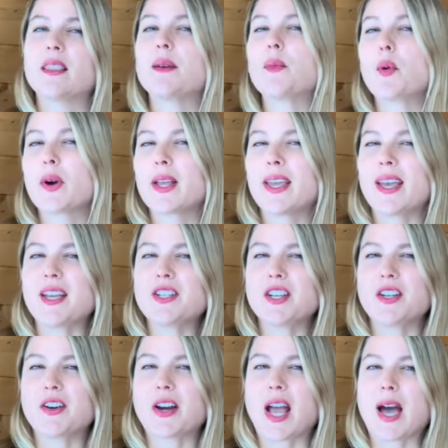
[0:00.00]
The more
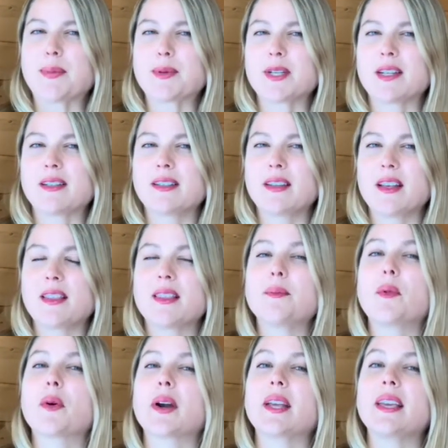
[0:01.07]
engaging your caption,
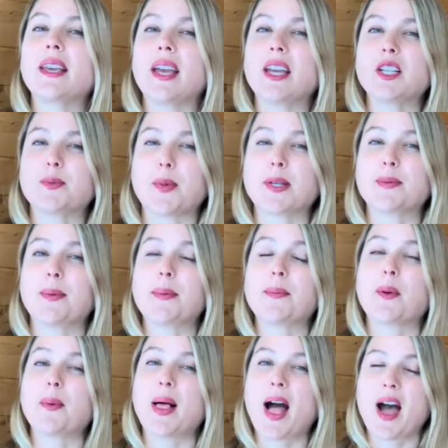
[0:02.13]
the more engagement
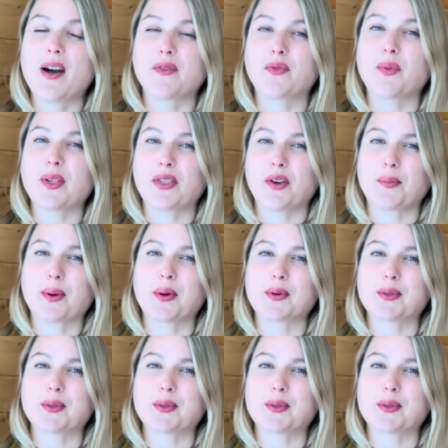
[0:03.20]
people will have with your